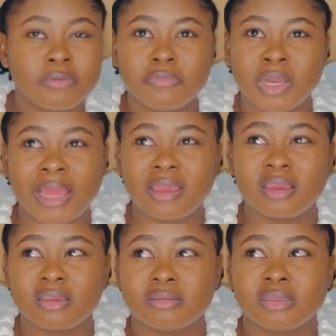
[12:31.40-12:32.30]
for like
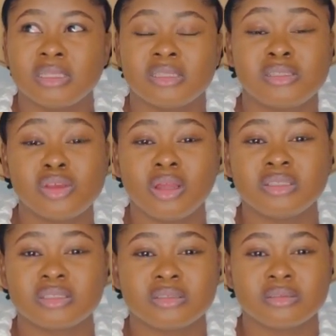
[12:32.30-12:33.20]
third
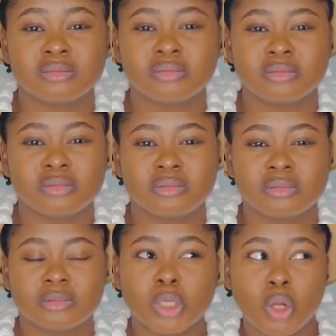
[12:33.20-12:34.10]

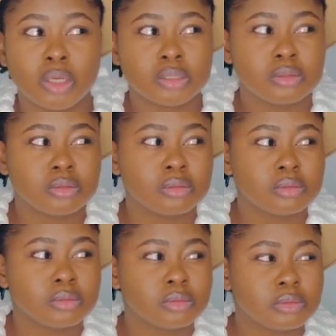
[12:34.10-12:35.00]

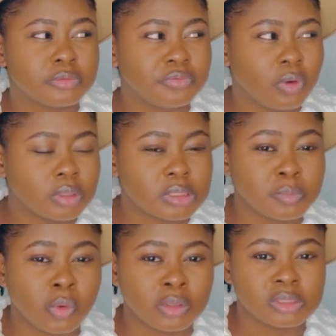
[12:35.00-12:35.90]
to fourth
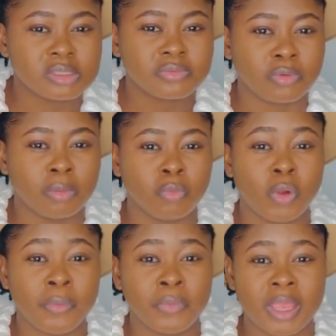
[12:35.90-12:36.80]
month from
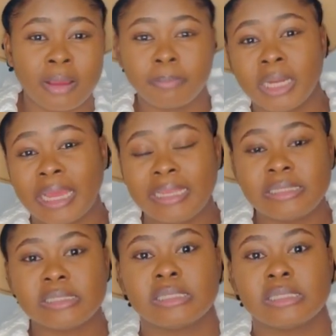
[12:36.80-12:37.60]
when we applied,